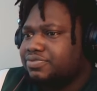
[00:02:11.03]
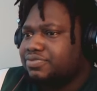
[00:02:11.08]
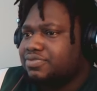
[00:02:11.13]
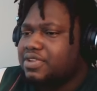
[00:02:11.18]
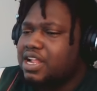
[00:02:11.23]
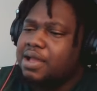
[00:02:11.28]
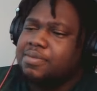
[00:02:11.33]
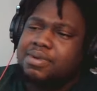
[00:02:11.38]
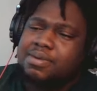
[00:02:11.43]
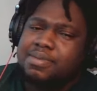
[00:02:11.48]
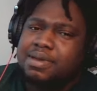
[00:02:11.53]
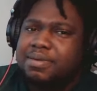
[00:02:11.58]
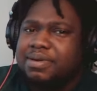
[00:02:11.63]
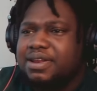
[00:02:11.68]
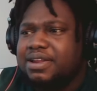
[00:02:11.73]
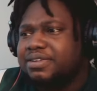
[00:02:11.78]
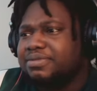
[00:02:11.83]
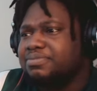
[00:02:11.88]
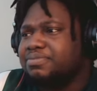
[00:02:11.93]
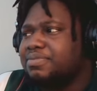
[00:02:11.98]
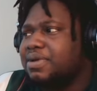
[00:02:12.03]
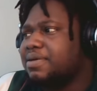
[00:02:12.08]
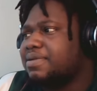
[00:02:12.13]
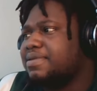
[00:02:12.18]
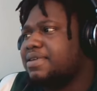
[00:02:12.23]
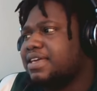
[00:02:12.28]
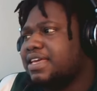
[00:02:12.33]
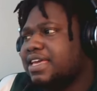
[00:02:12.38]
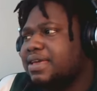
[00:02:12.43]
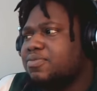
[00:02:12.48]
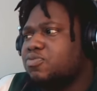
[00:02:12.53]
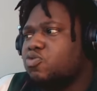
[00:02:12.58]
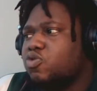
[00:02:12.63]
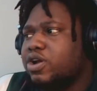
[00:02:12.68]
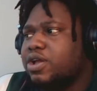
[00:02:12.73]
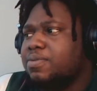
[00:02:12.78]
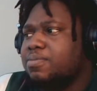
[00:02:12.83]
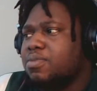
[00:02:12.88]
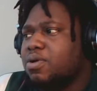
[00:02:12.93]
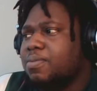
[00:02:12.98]
I mean, maybe he
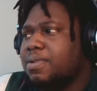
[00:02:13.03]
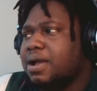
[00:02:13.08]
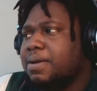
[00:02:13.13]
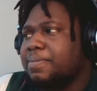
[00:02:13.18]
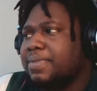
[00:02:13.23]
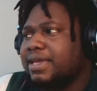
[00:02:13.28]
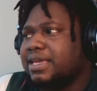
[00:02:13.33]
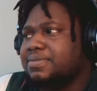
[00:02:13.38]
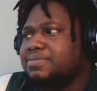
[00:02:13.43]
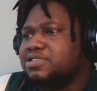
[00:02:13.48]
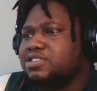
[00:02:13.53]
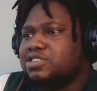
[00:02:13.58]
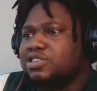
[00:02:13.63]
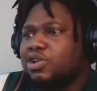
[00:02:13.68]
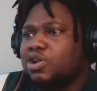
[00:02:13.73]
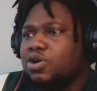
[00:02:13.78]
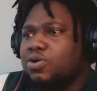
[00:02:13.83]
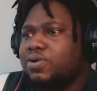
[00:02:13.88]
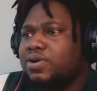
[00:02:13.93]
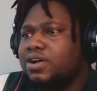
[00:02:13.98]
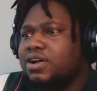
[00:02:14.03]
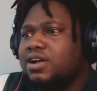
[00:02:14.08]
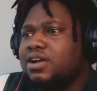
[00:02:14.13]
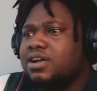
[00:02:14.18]
might make it slower,